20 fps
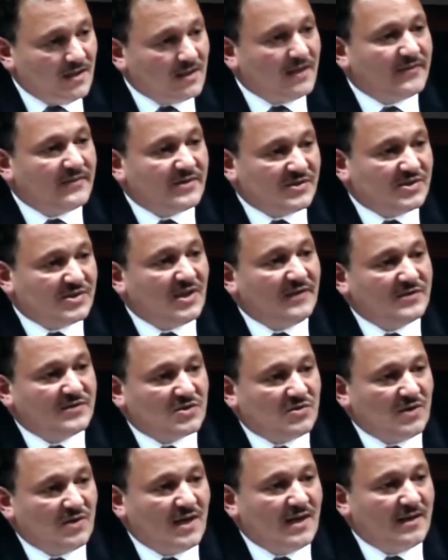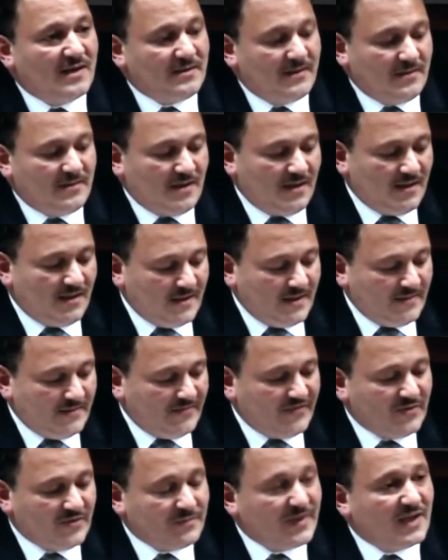give yourselves credit
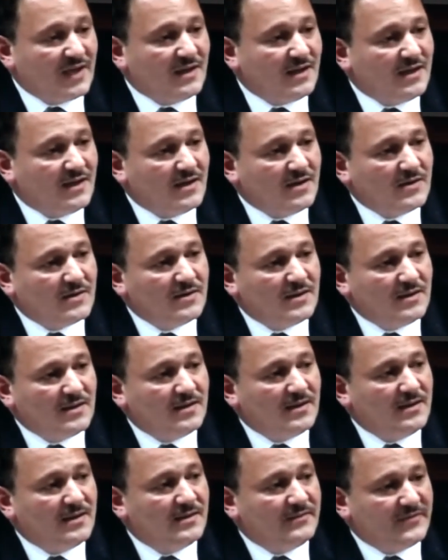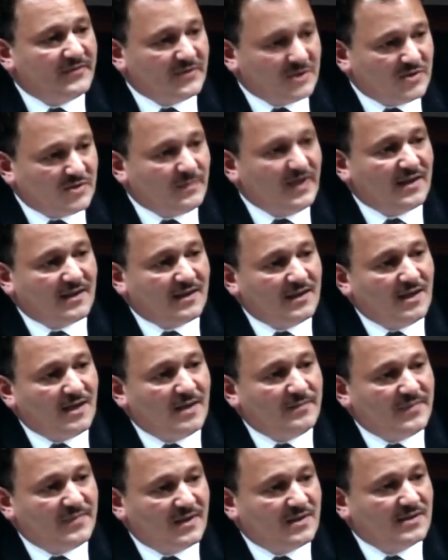um, for being here and for speaking
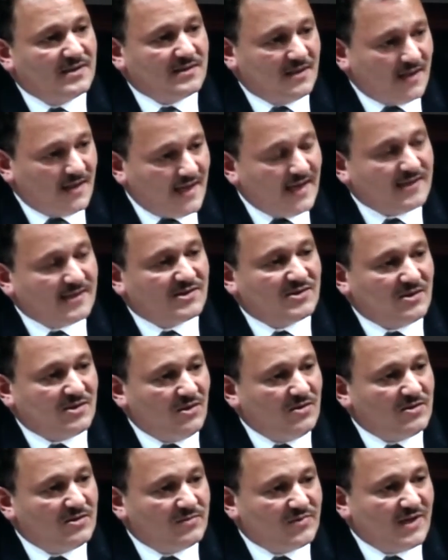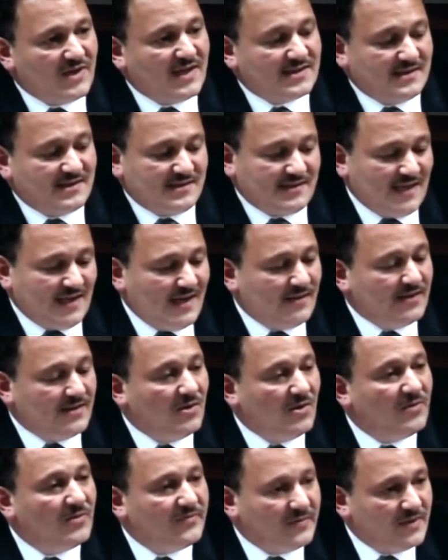up because it has slowed the process down
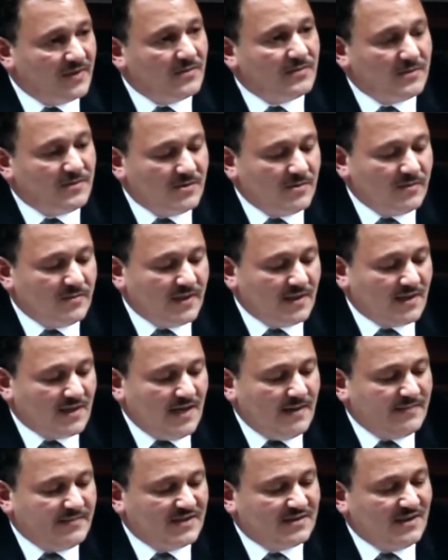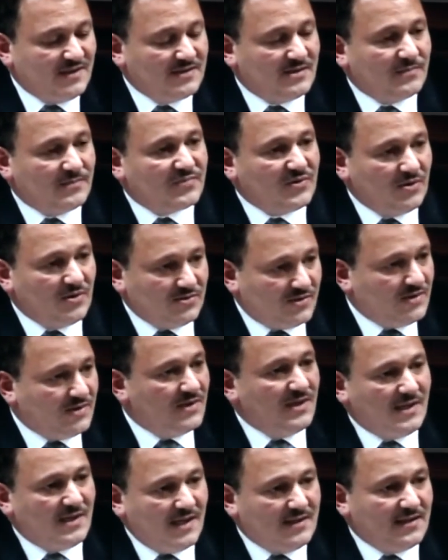and hopefully there will be a common sense approach
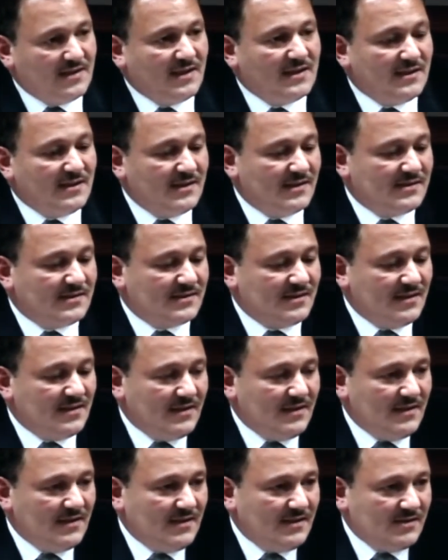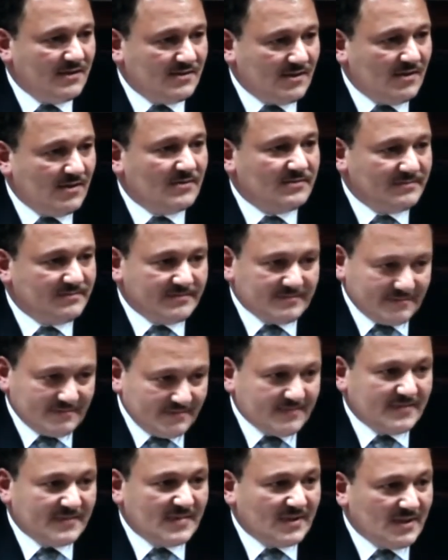at the end of this. So
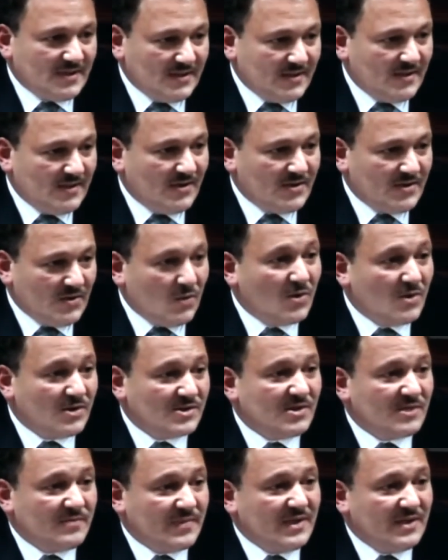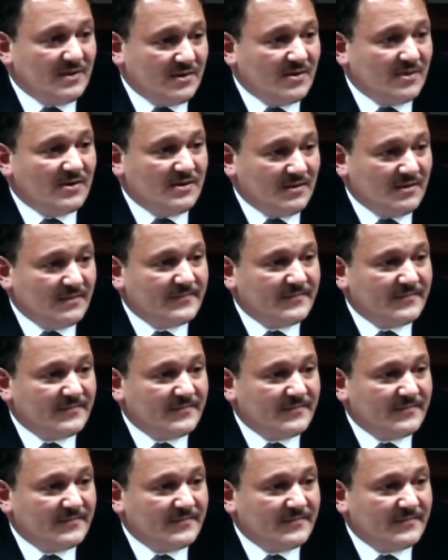you know, your words are being heard.